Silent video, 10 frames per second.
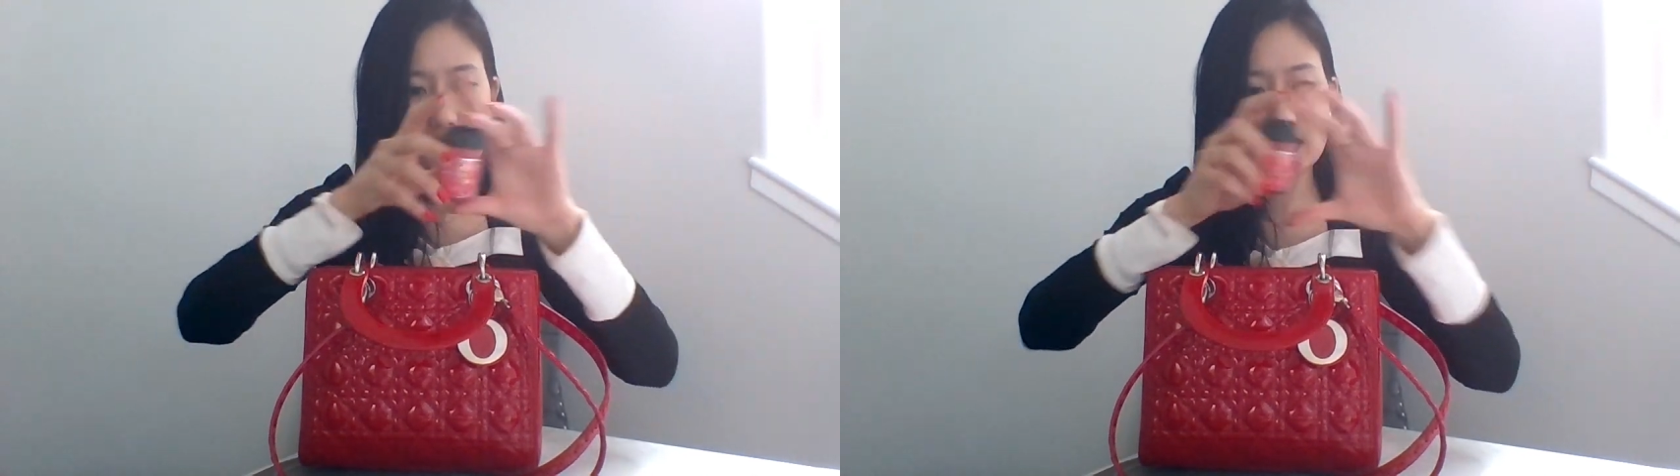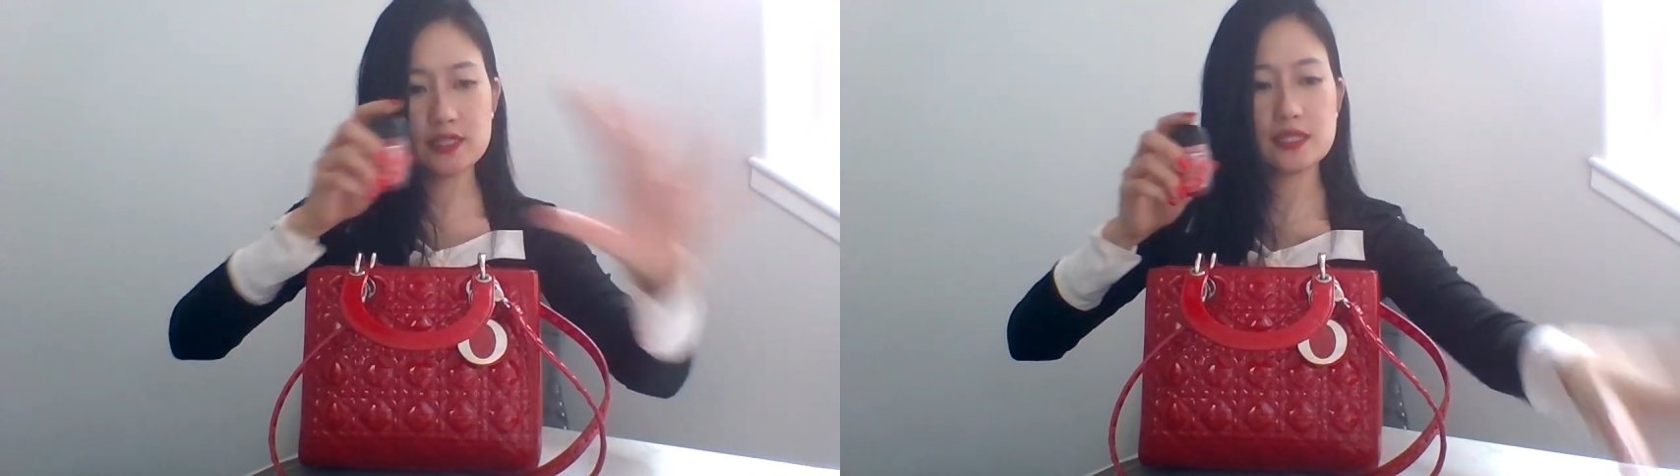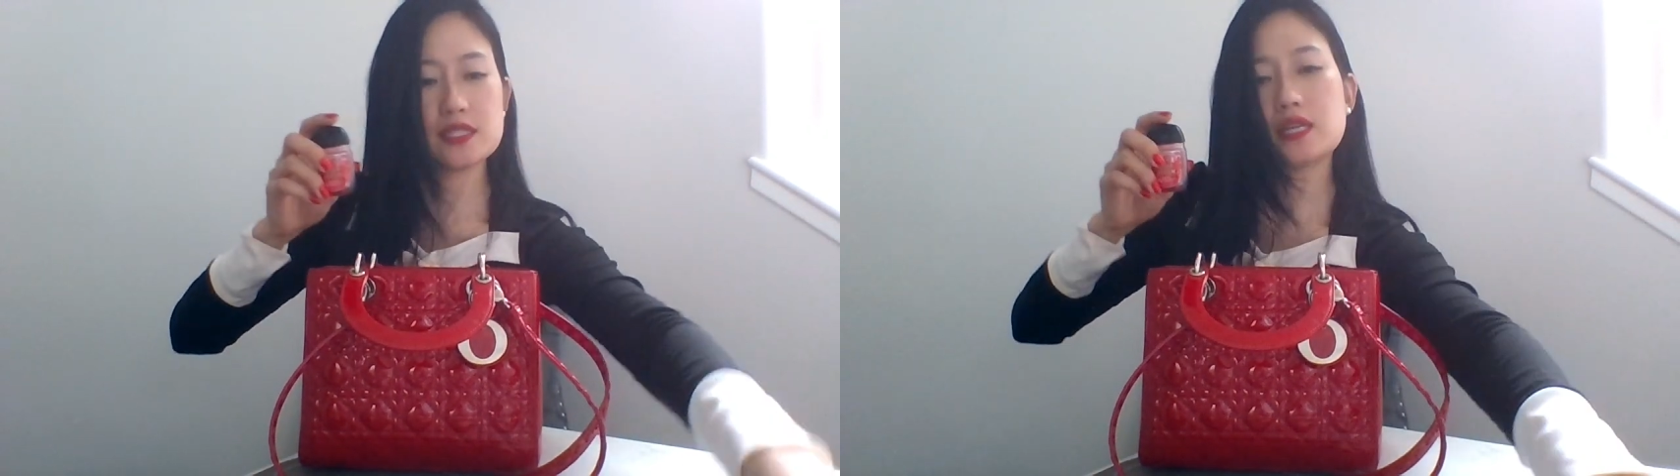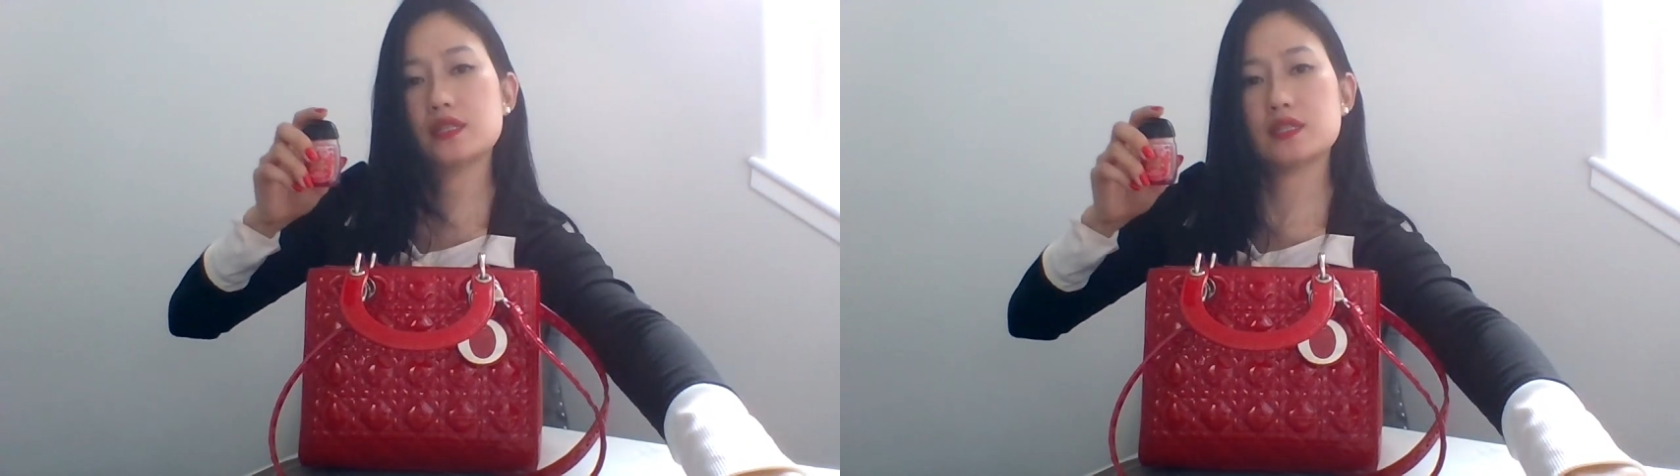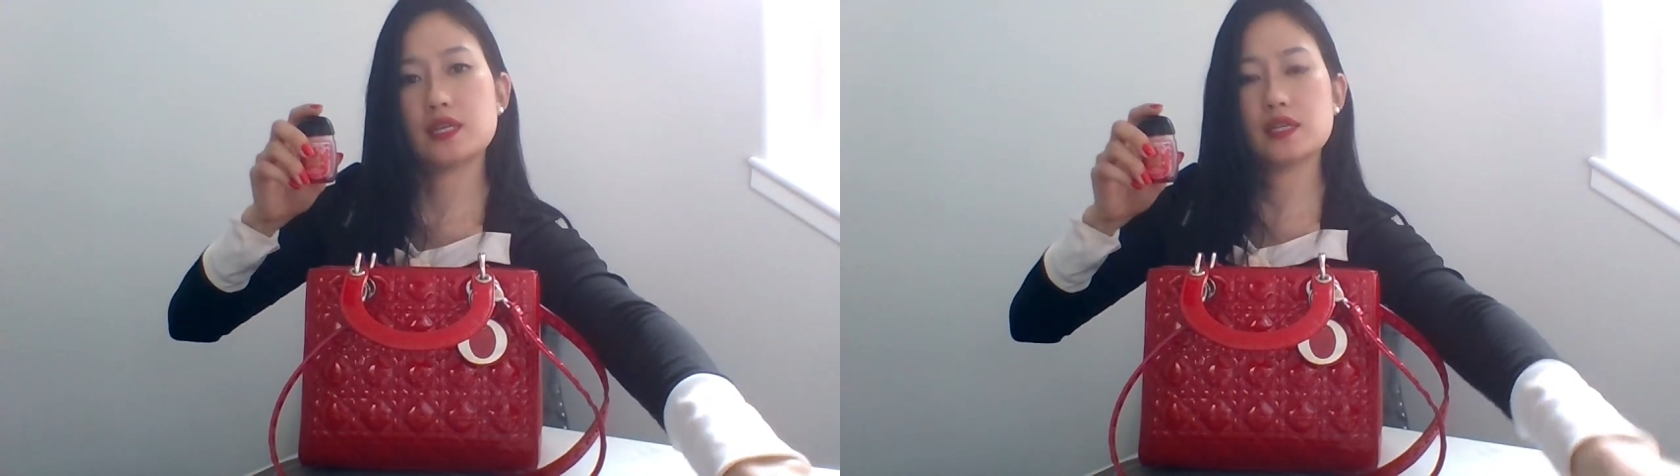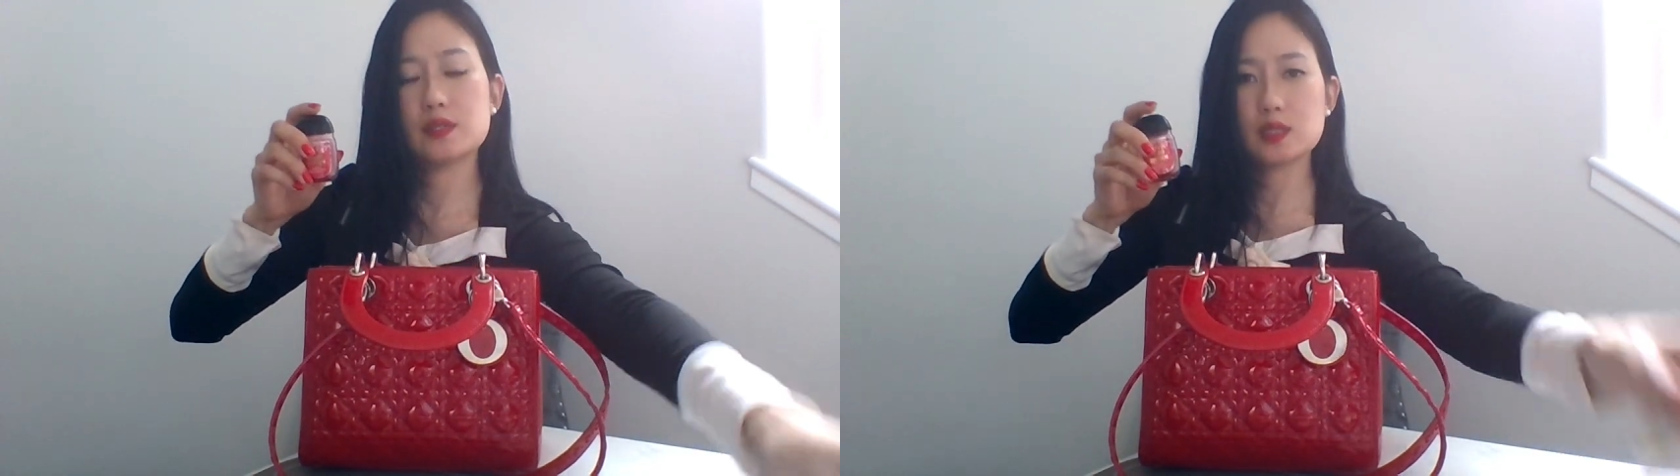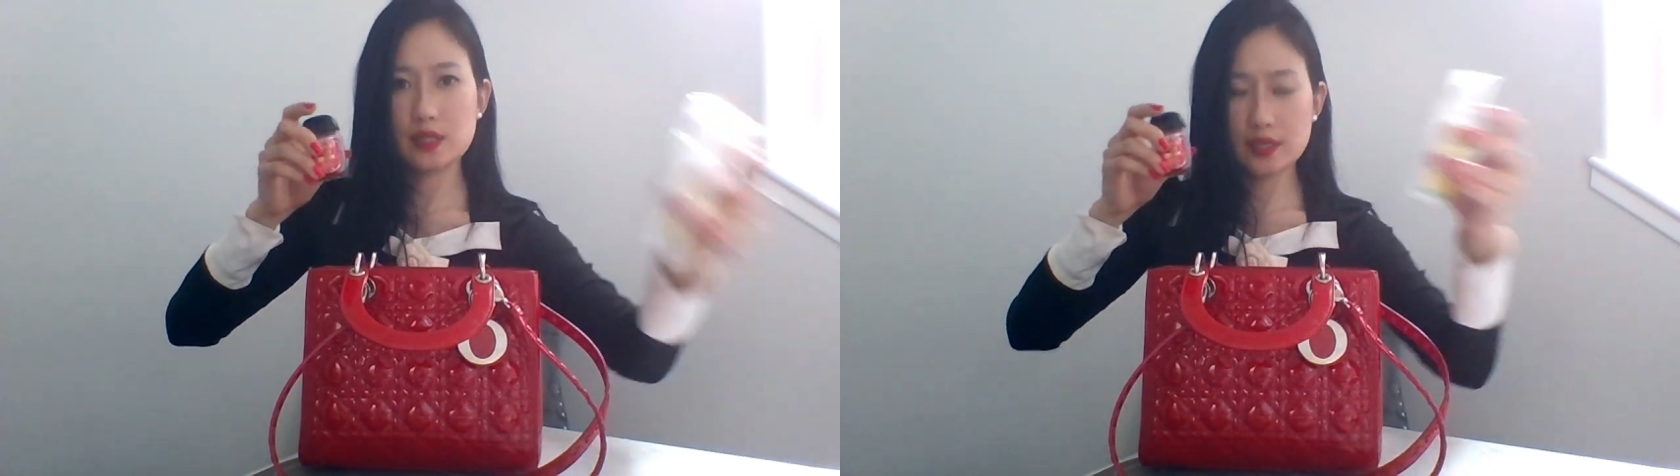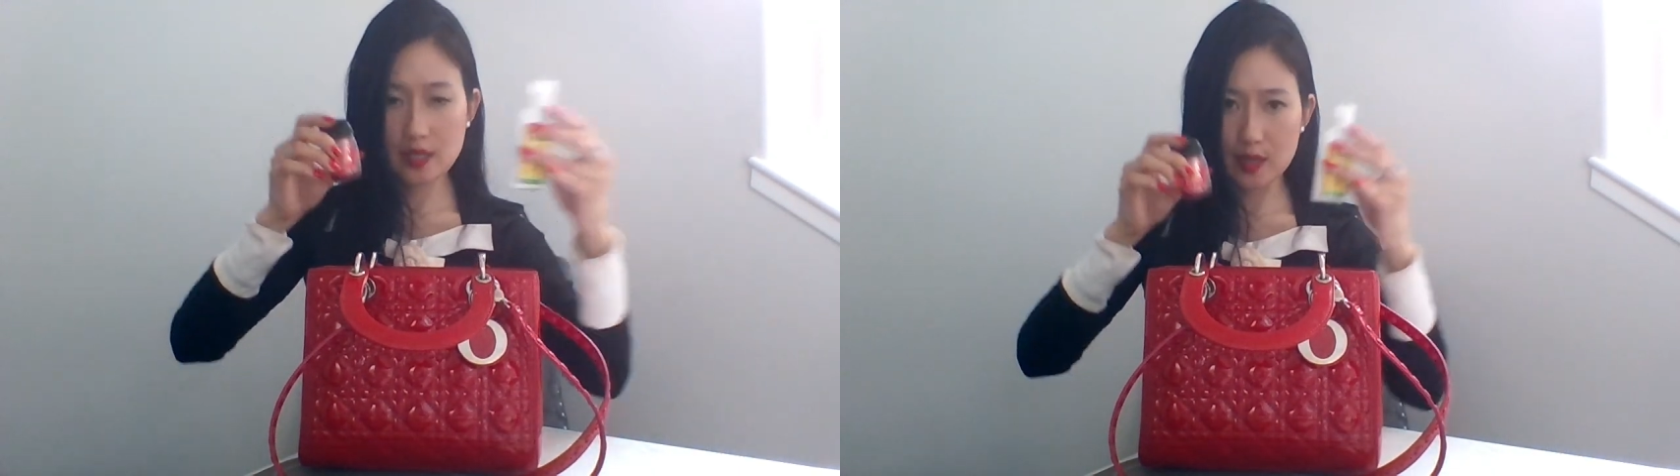Hand sanitizer